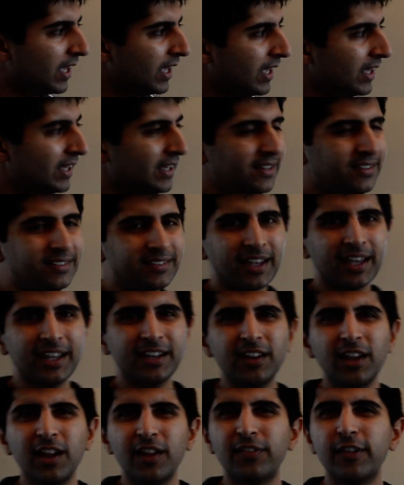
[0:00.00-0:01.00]
He
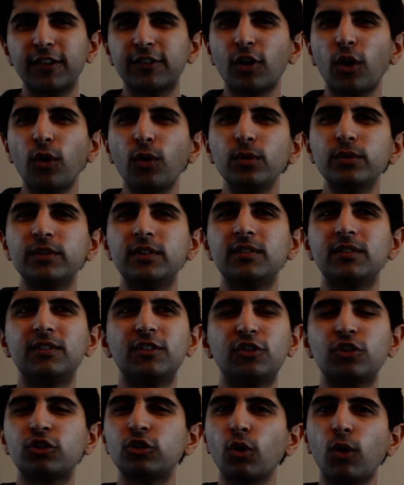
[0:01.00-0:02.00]
said this whole
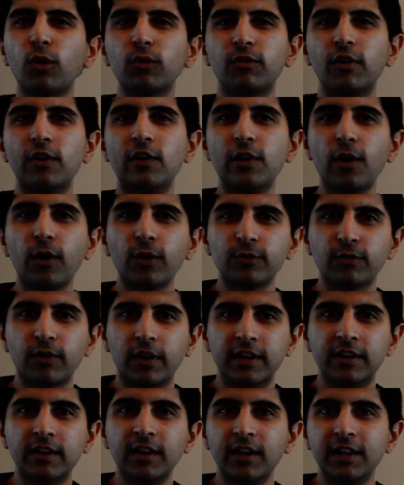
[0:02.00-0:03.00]
short run, long
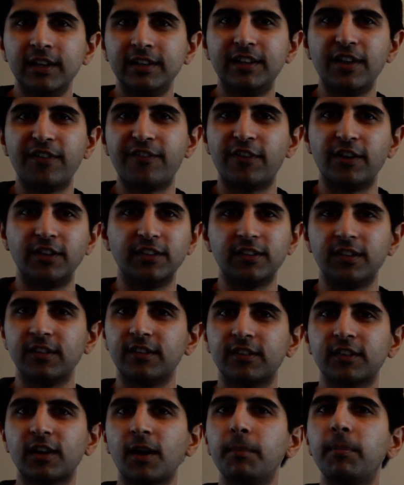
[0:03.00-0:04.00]
run difference
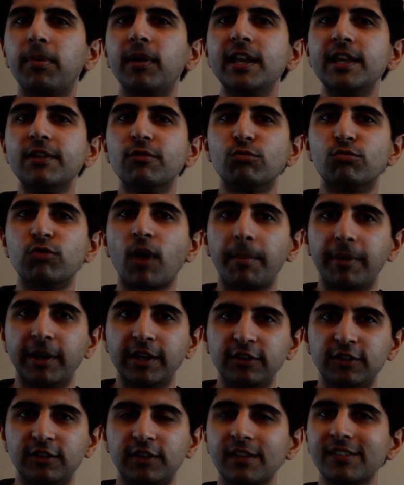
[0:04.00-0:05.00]
is complete
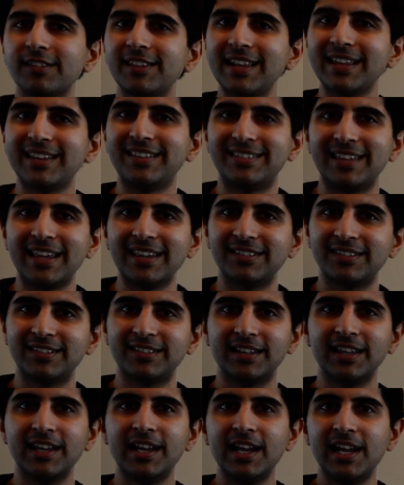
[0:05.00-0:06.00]
rubbish, doesn't
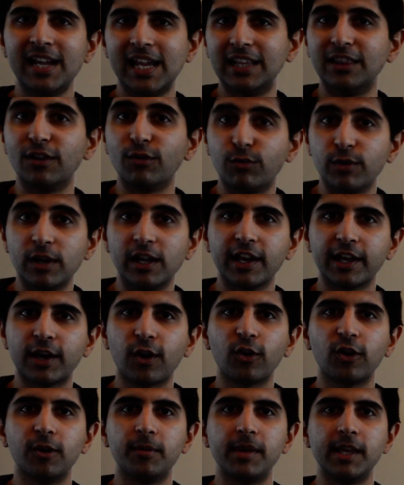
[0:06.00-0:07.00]
exist in the real
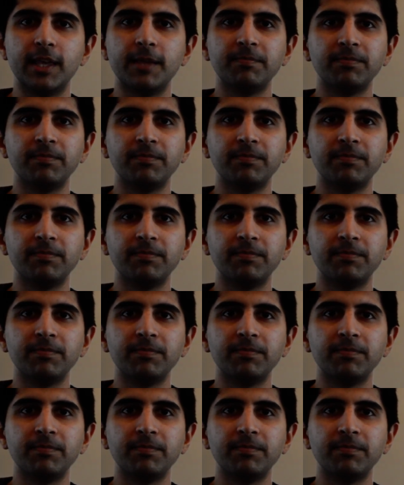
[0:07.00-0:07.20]
economy.